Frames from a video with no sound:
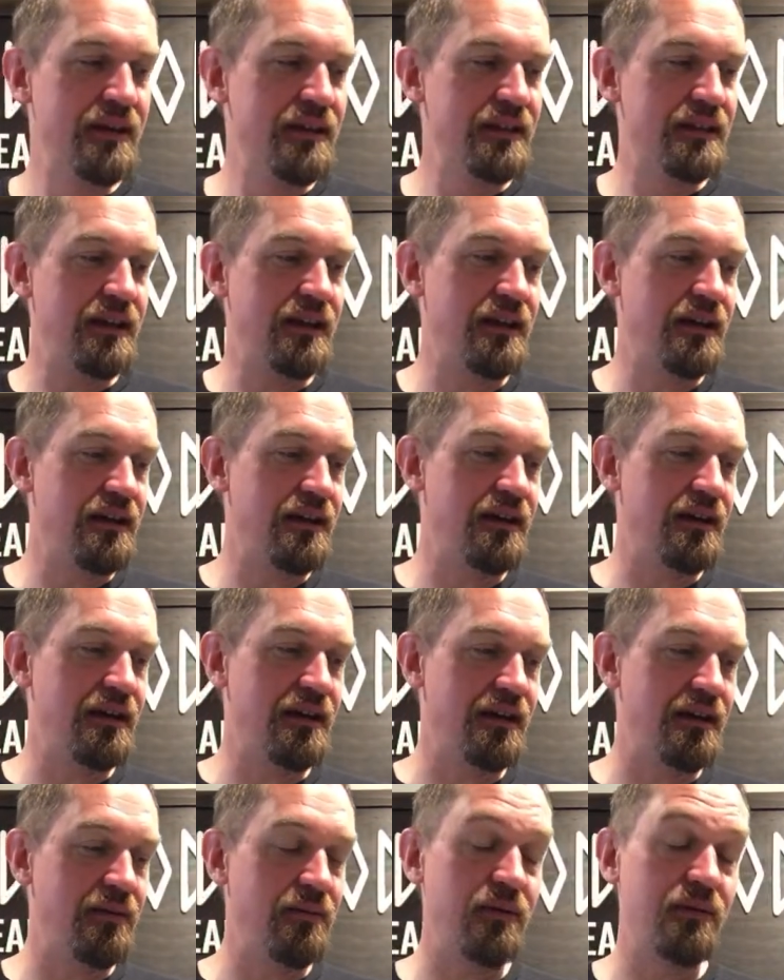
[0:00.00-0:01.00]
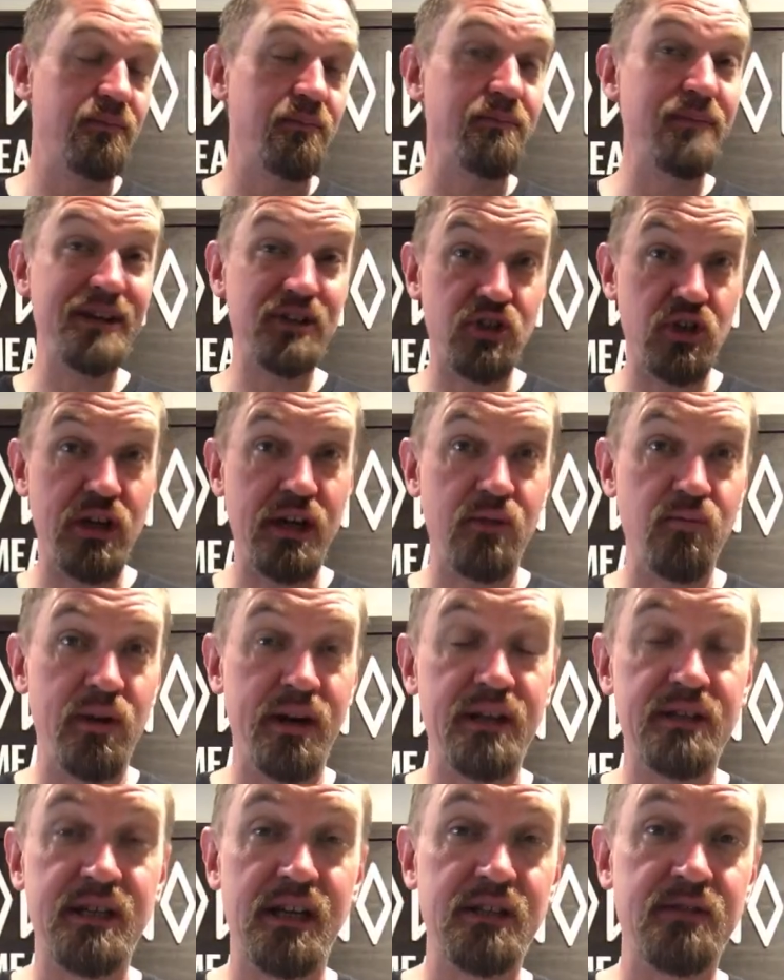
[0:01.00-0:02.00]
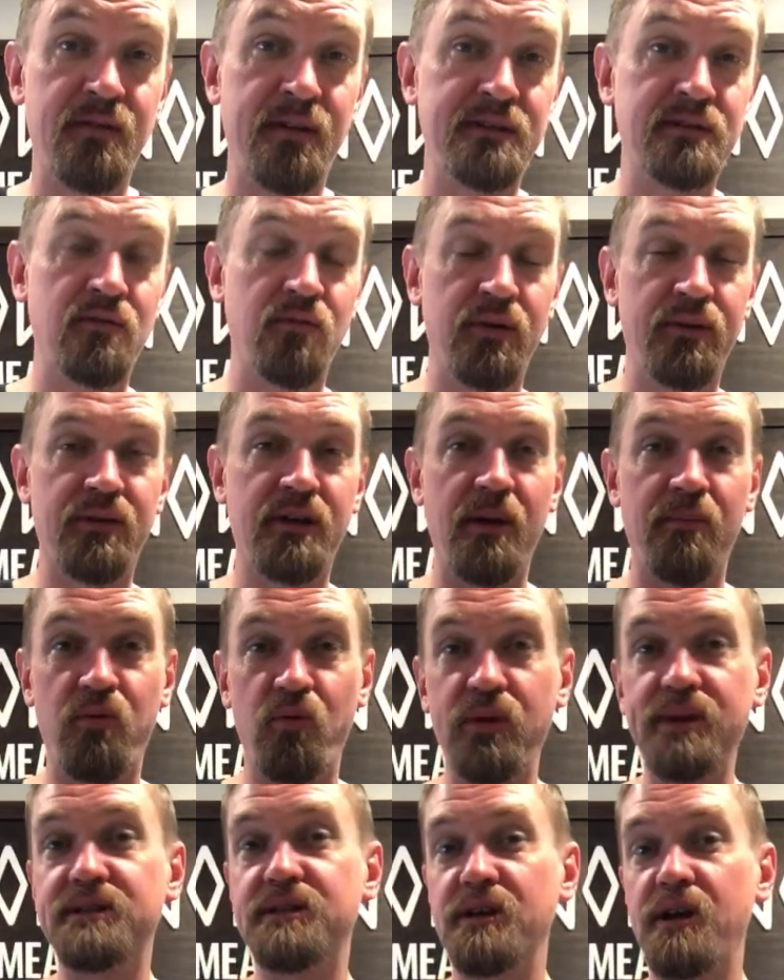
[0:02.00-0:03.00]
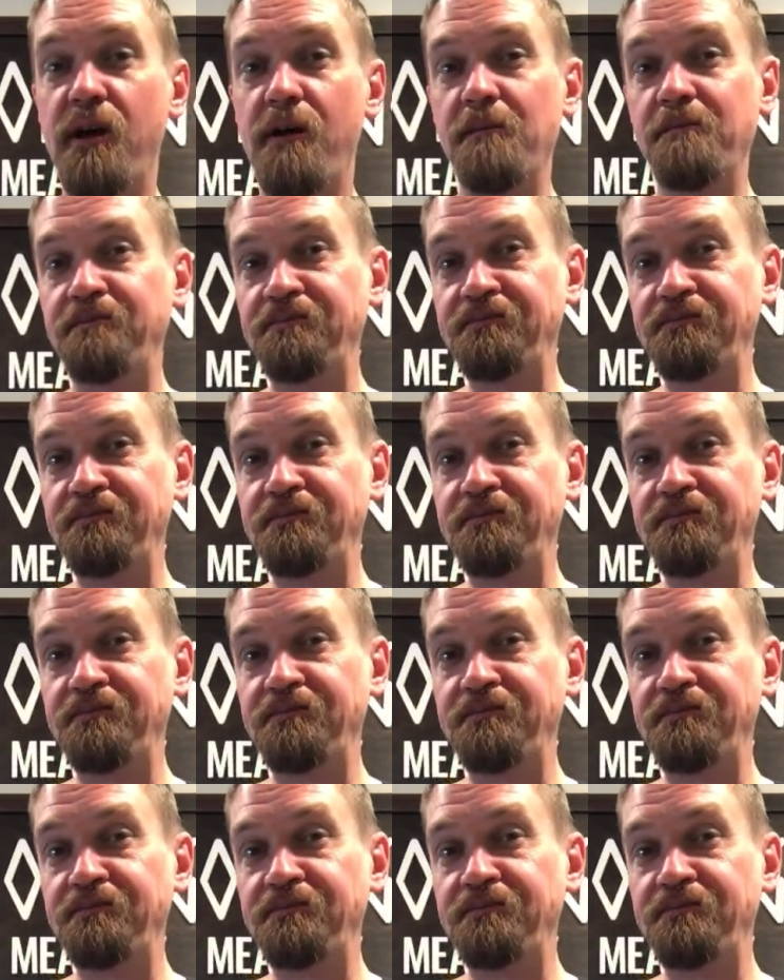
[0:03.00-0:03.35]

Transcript: the Michigan Renaissance Festival with a couple weeks ago.